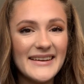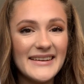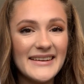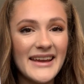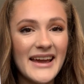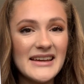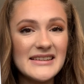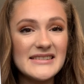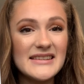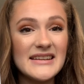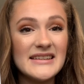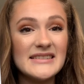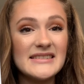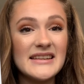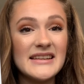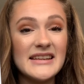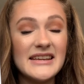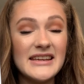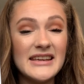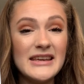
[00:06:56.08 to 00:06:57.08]
Yes, it's
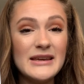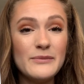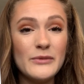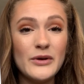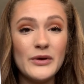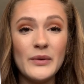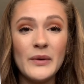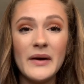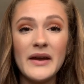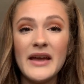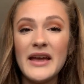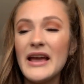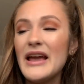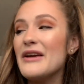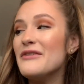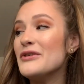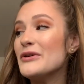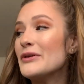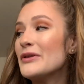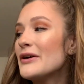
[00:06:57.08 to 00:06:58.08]
an emu.
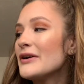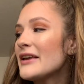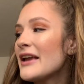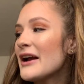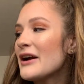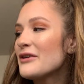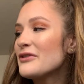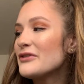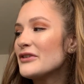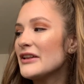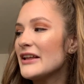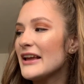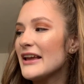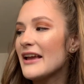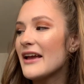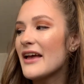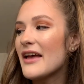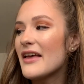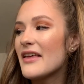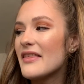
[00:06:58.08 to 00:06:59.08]
If you look
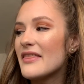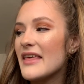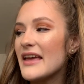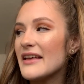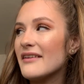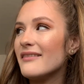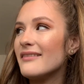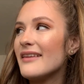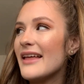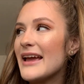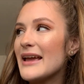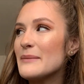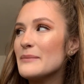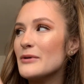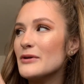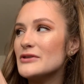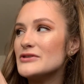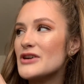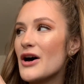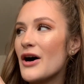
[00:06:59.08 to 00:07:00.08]
carefully, they
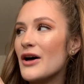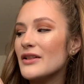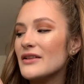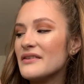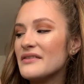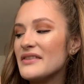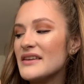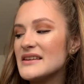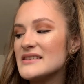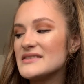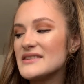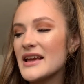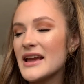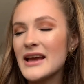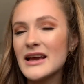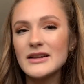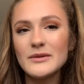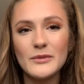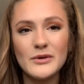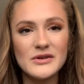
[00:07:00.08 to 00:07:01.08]
labeled all of these
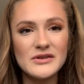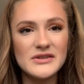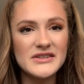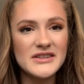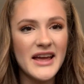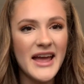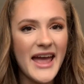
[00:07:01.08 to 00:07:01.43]
animals